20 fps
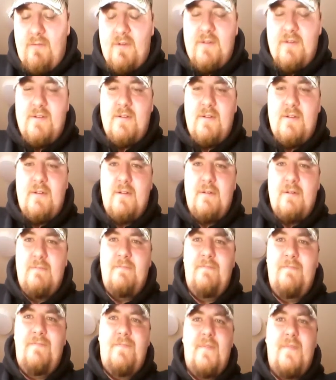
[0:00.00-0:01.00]
it was
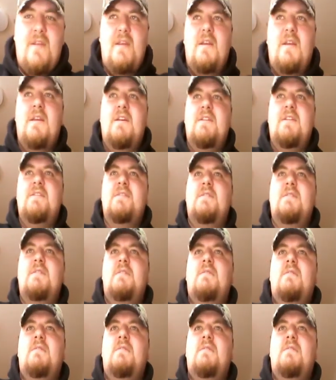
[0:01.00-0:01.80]
it has